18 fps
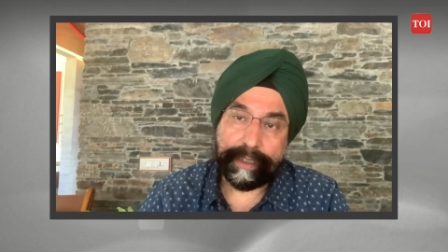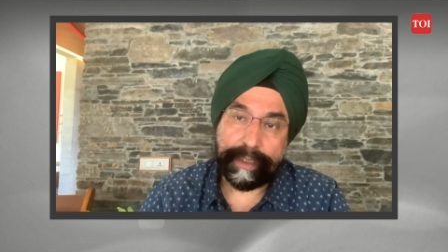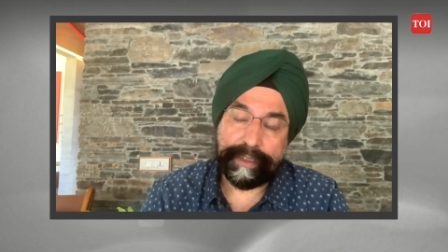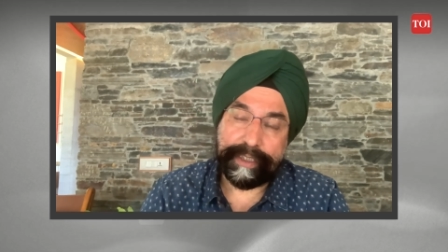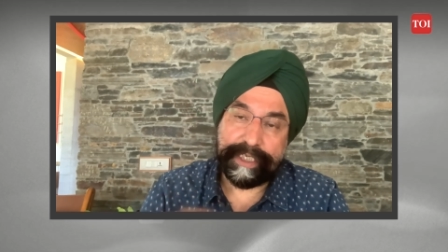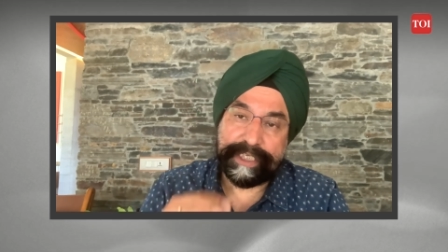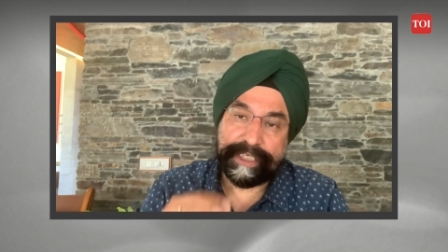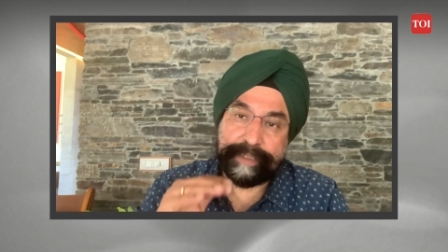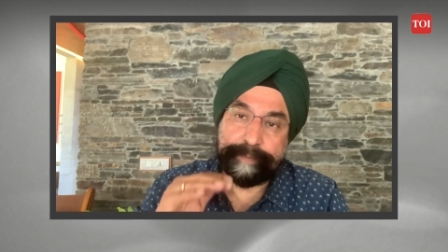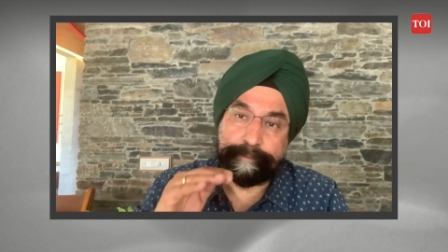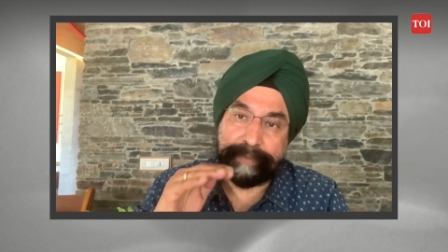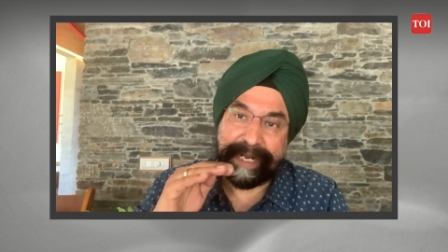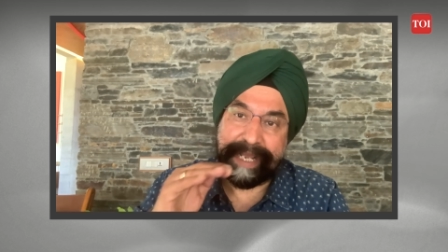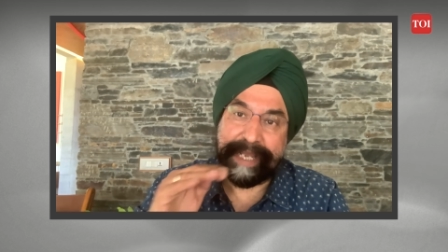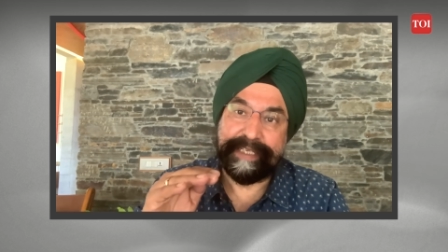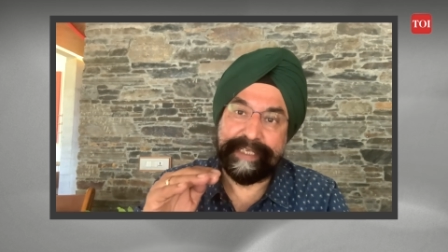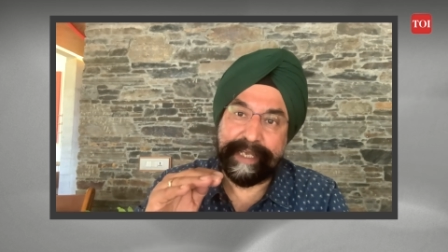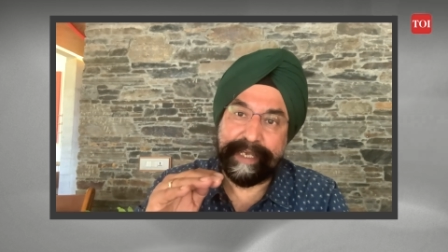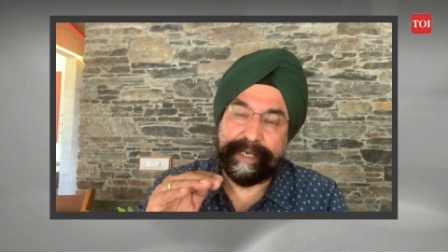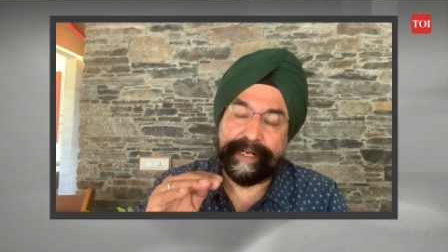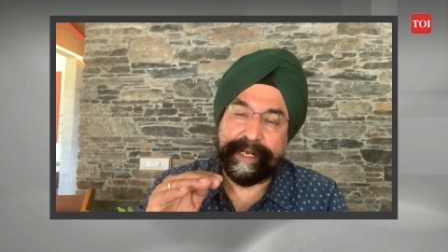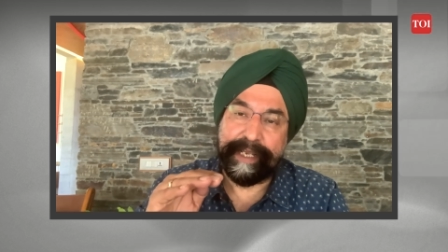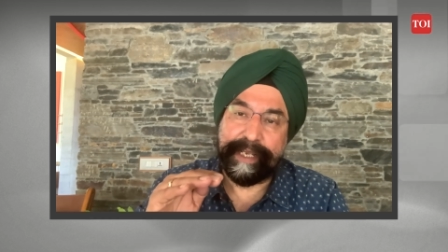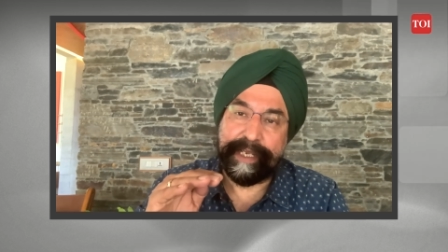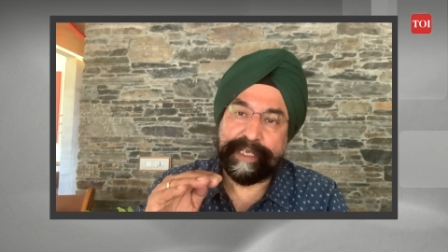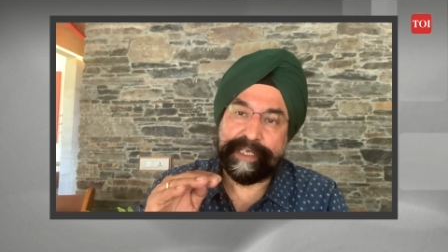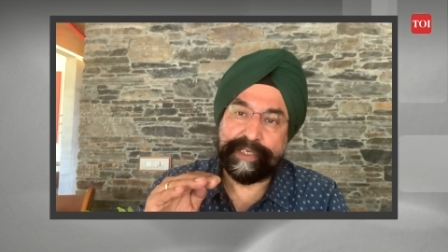this price
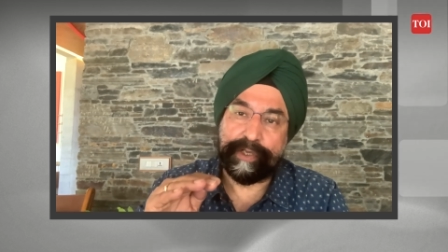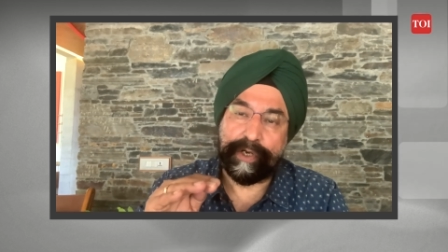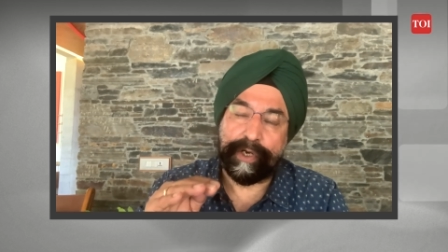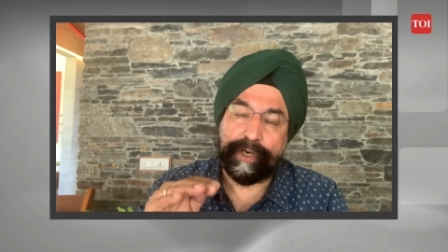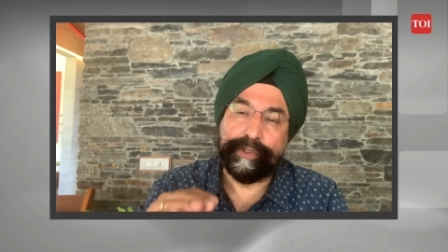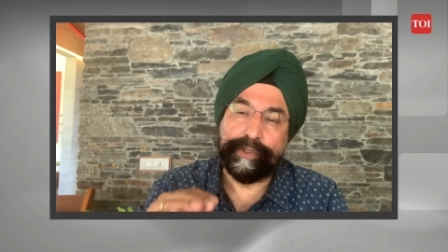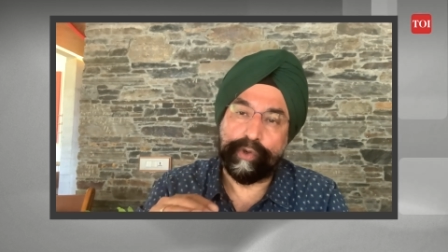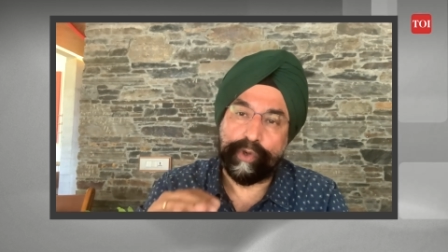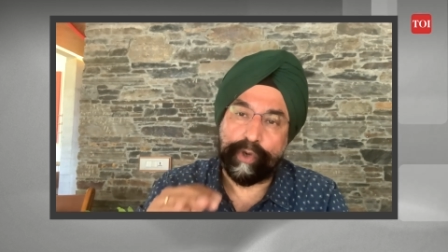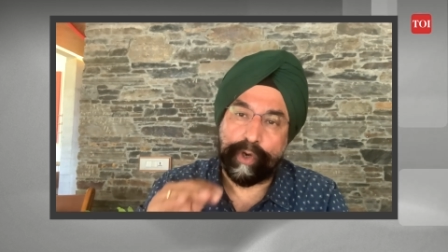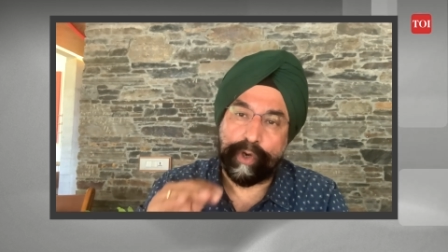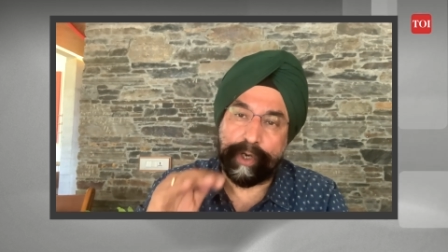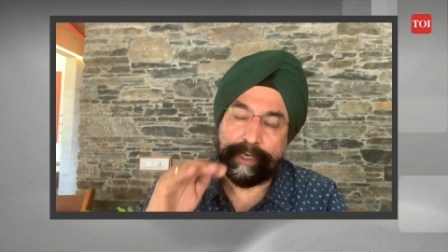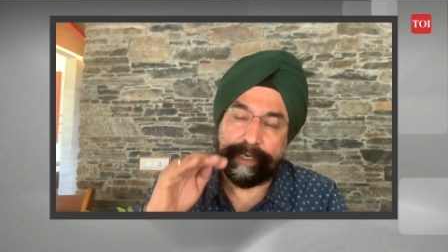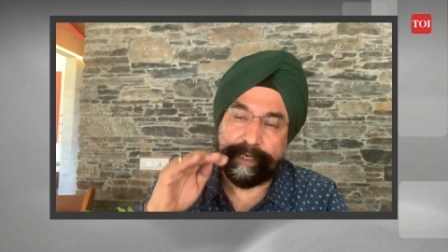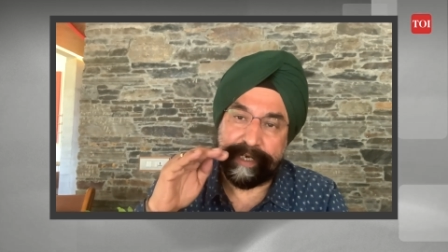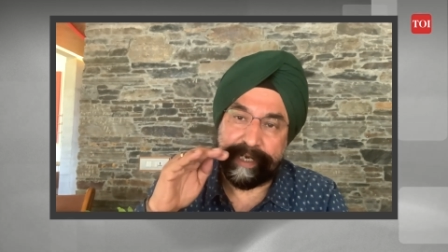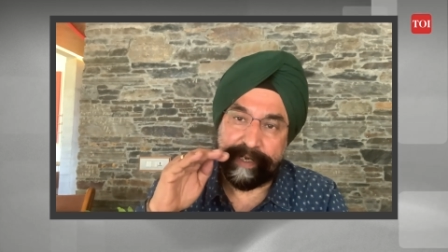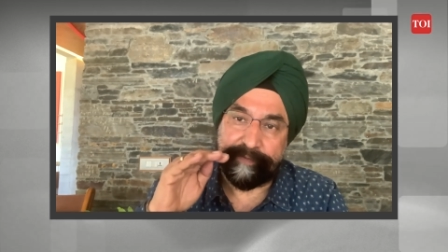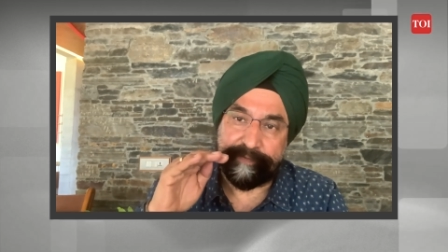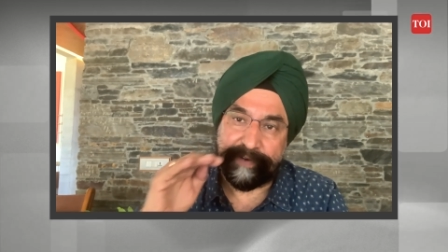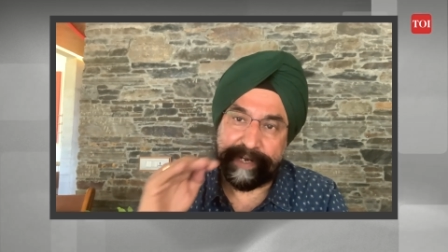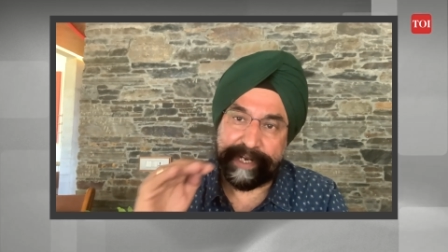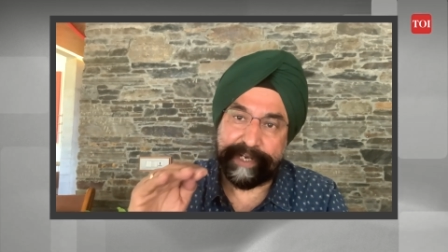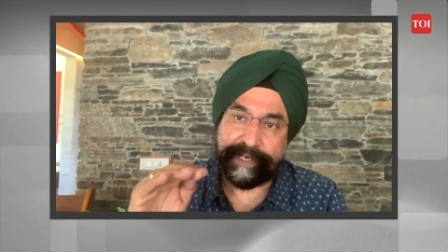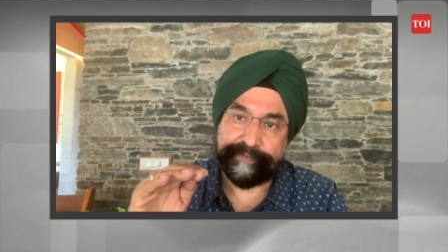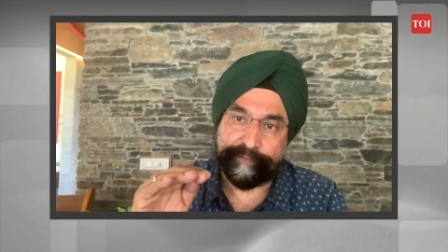increase, or you call it
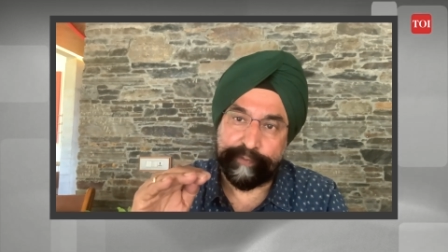inflation,